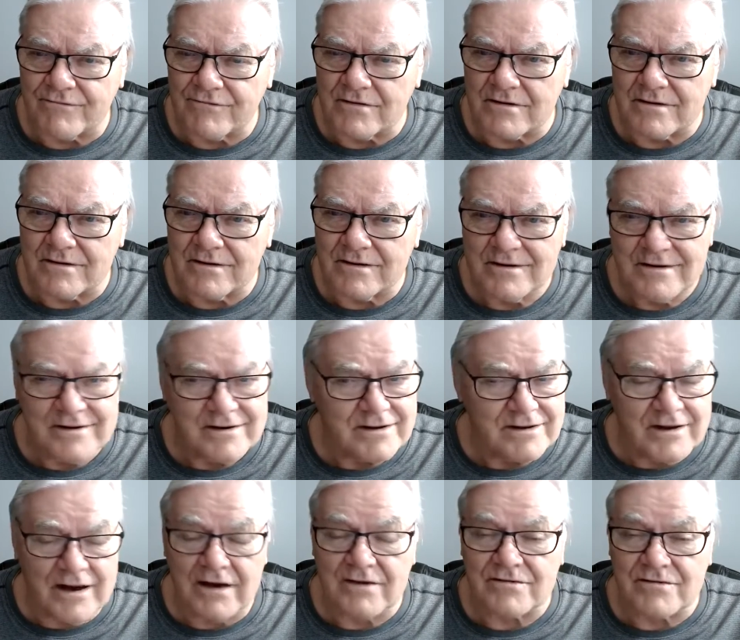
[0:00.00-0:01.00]
And
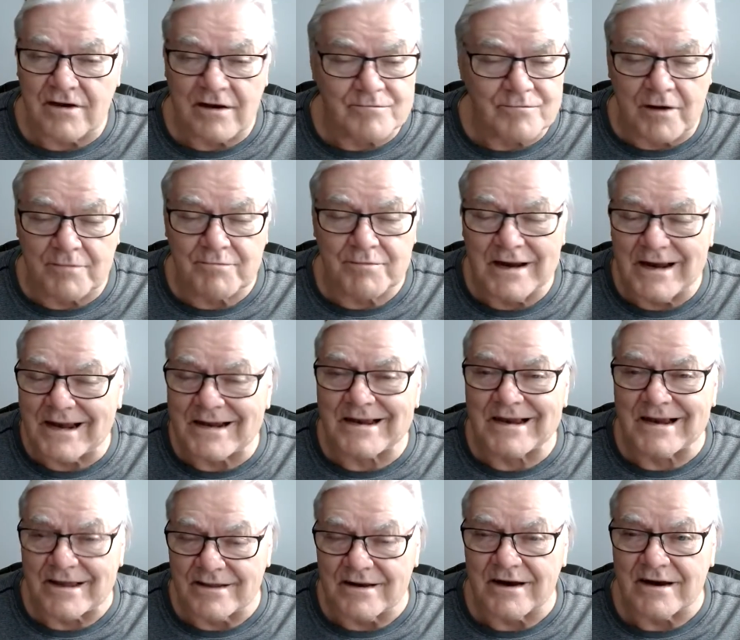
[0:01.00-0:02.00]
yes, I'm not
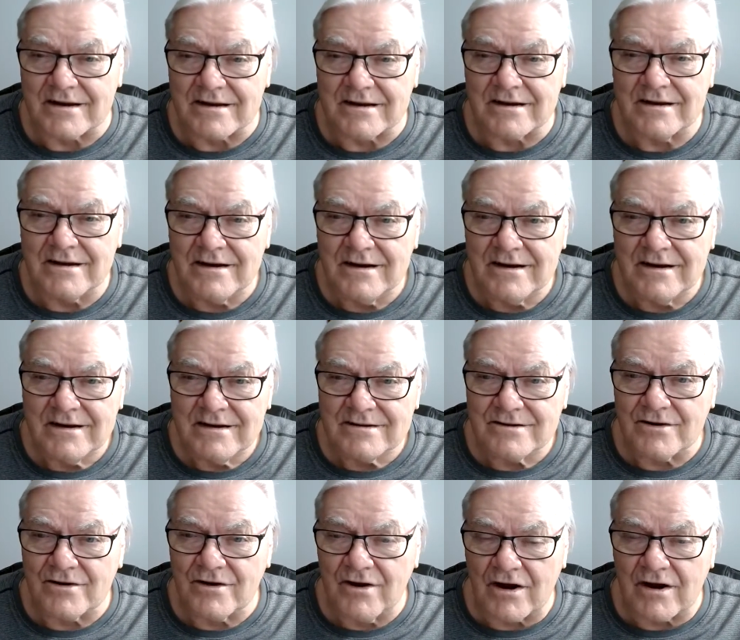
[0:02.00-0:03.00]
belittling that.
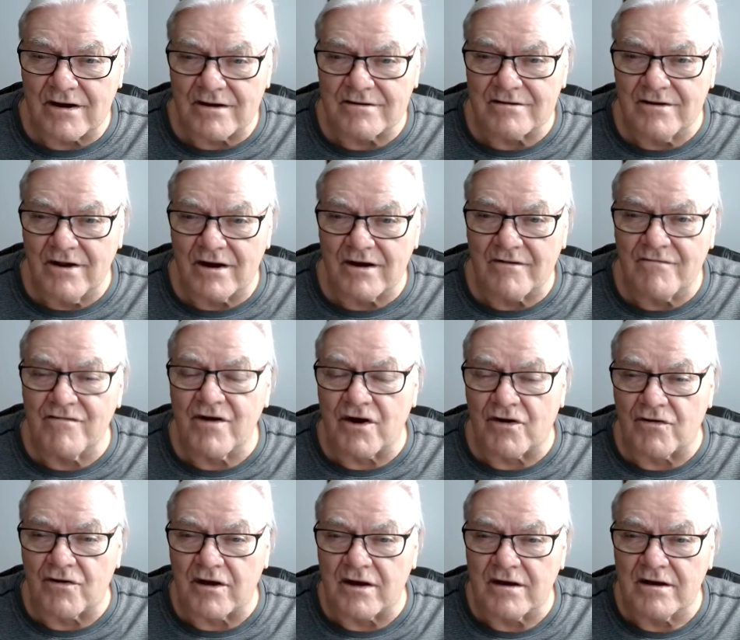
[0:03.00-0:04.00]
There are a lot of, a lot of
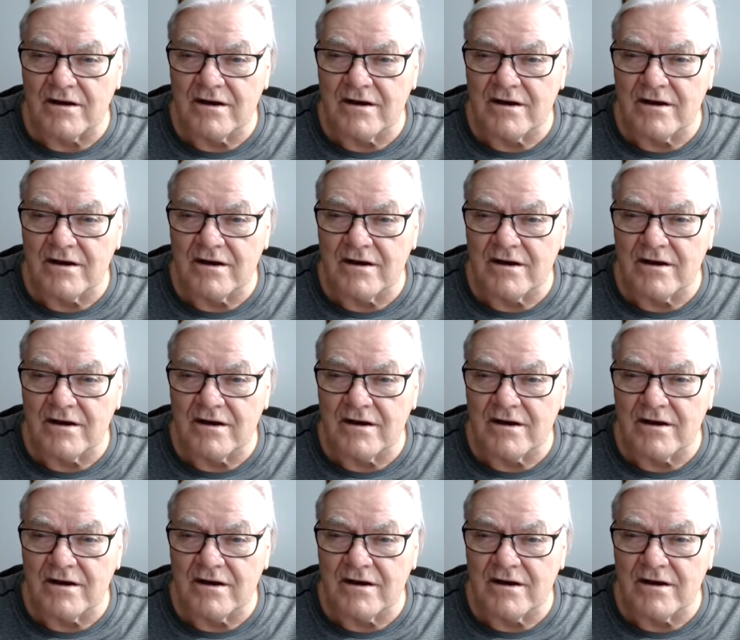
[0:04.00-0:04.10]
very